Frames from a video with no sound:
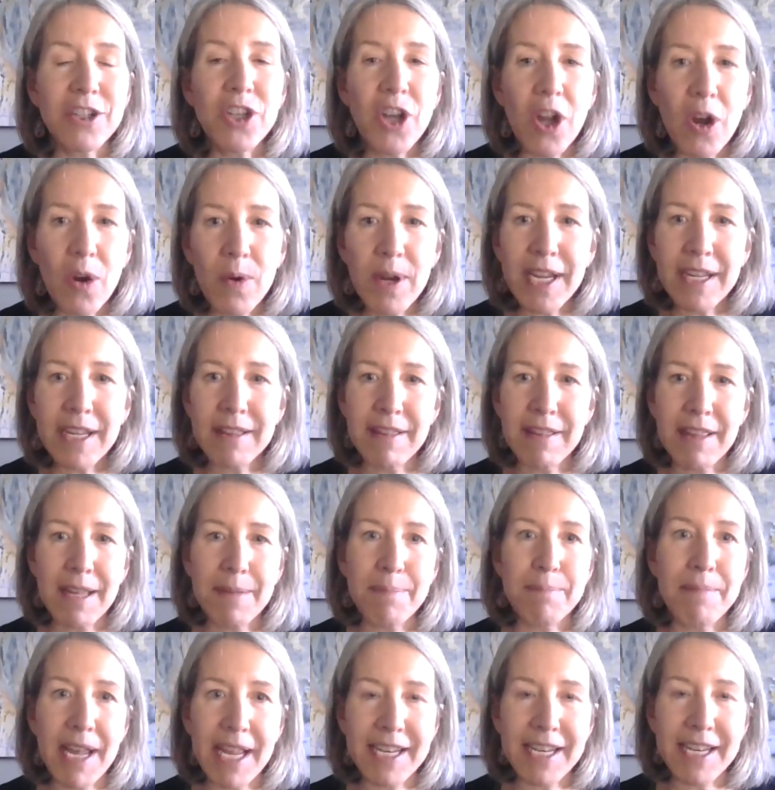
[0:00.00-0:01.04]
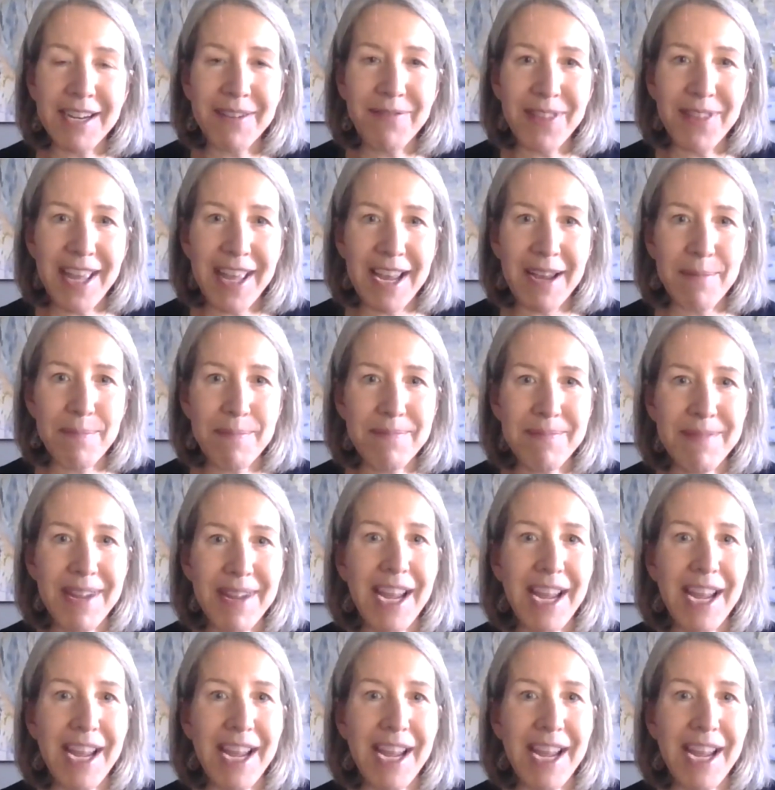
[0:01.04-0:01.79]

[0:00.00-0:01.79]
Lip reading: knowing that many of them